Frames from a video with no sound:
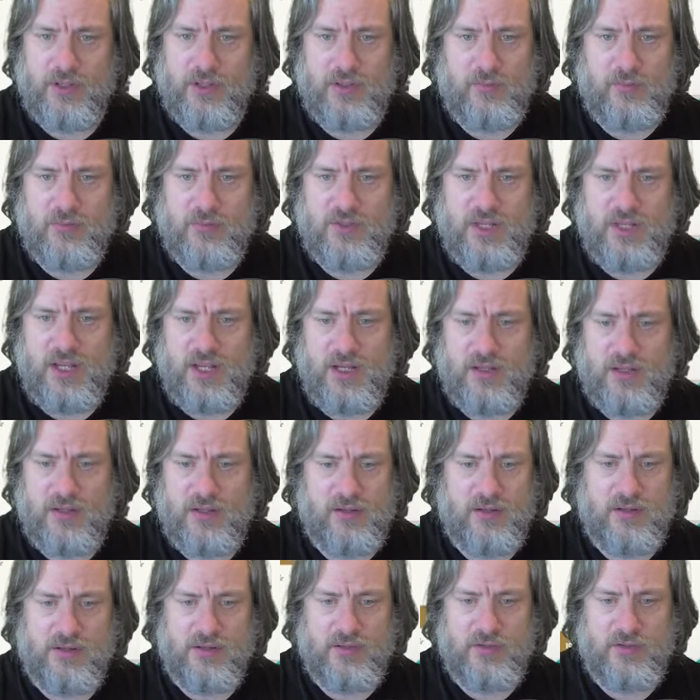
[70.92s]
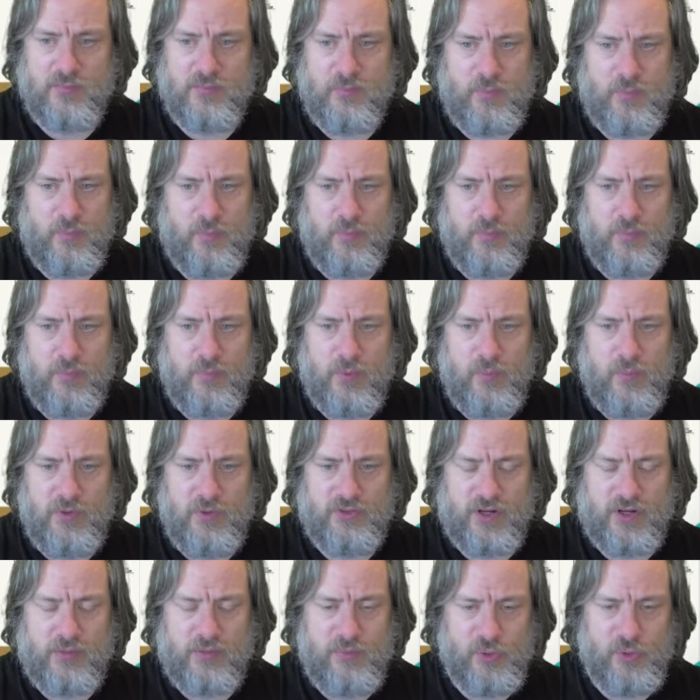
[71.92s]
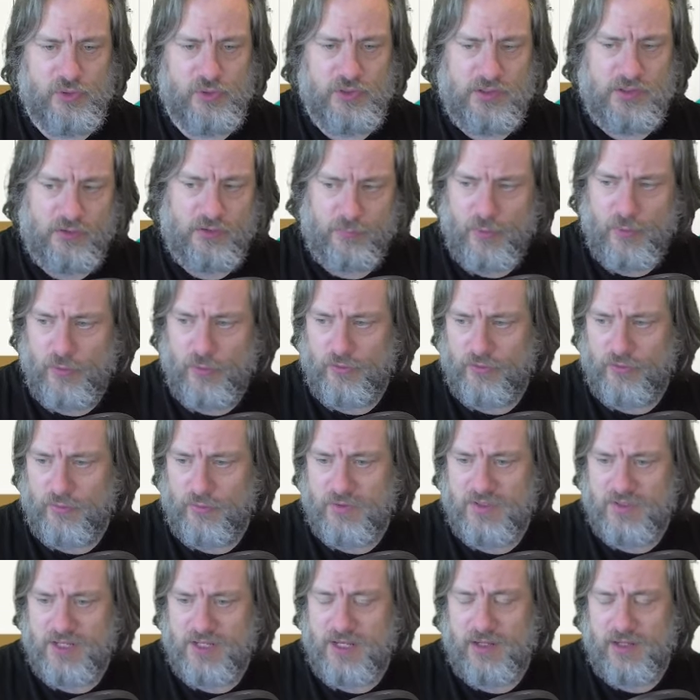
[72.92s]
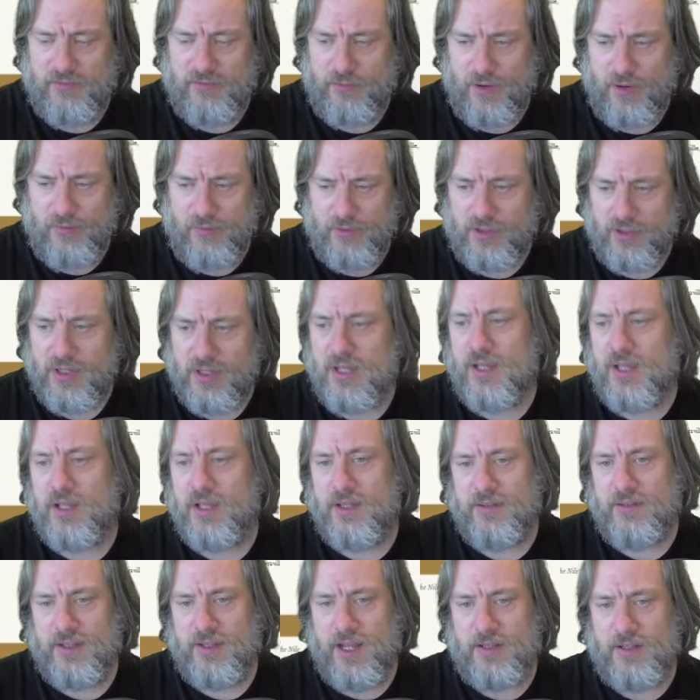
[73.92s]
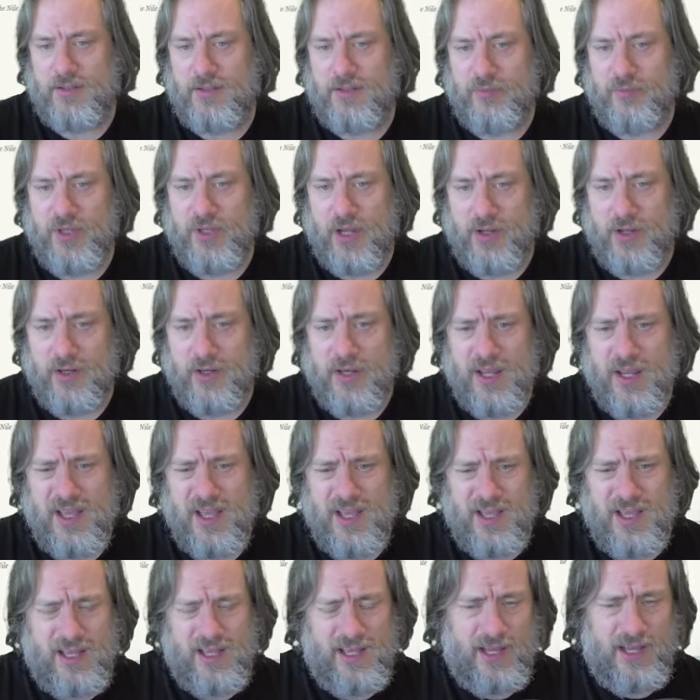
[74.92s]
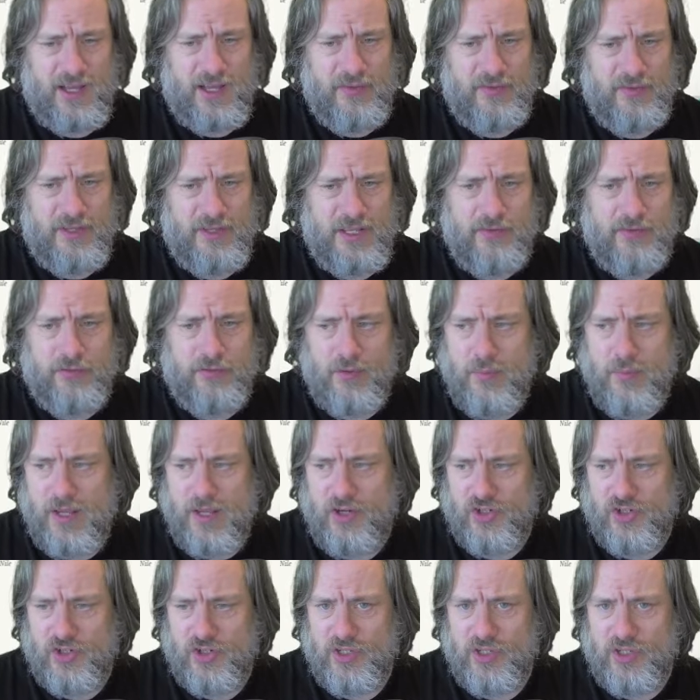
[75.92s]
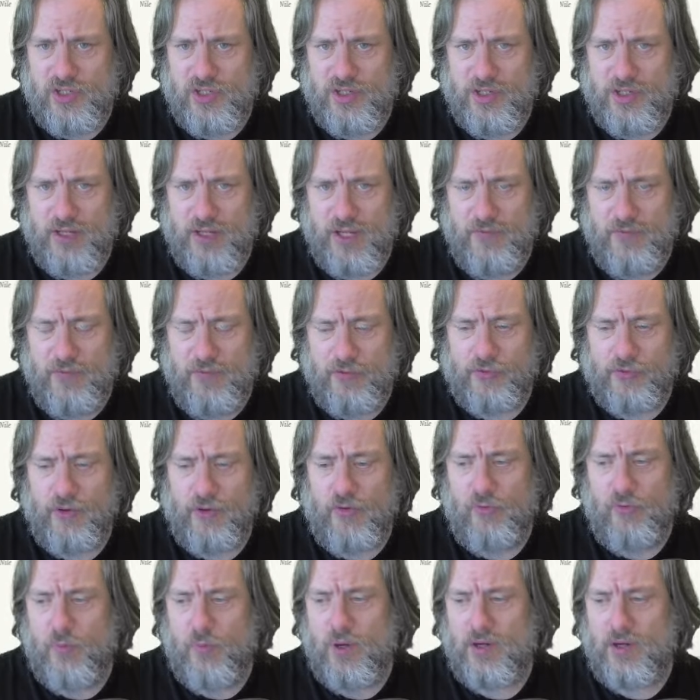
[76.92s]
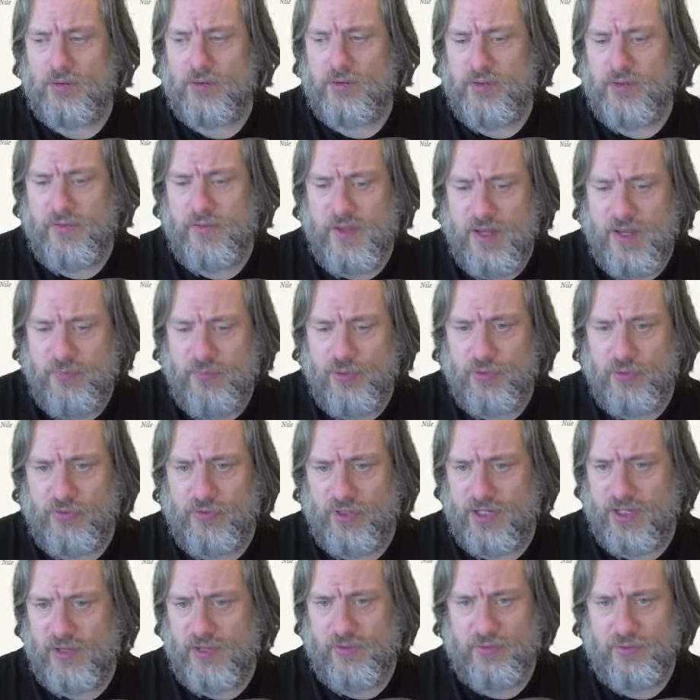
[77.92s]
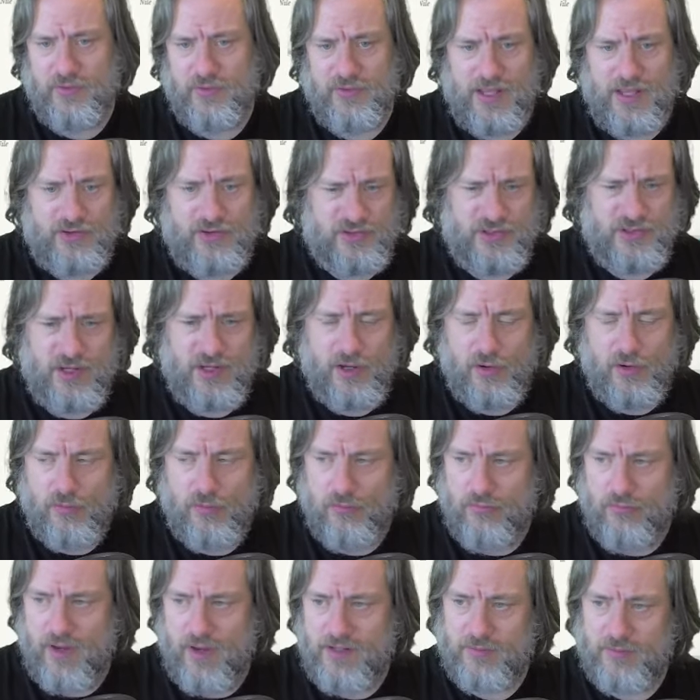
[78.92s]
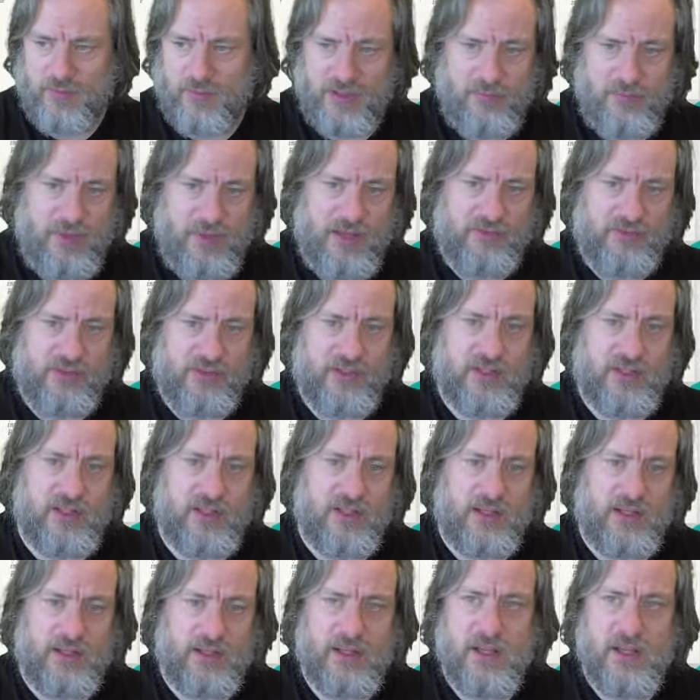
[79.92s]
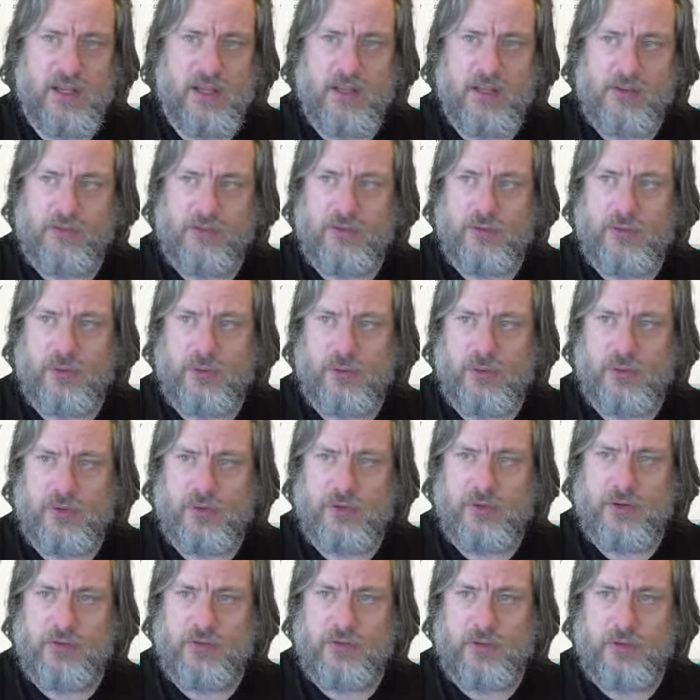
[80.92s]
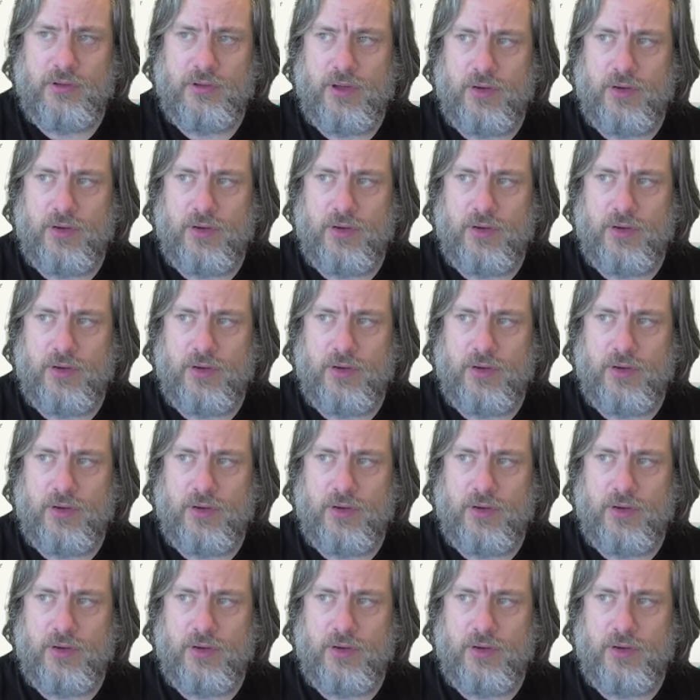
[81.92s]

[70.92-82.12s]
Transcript: would take. When we started building these books, it would take forever to get them done. And the information in the software that they put together is actually incredibly basic. So there's a lot of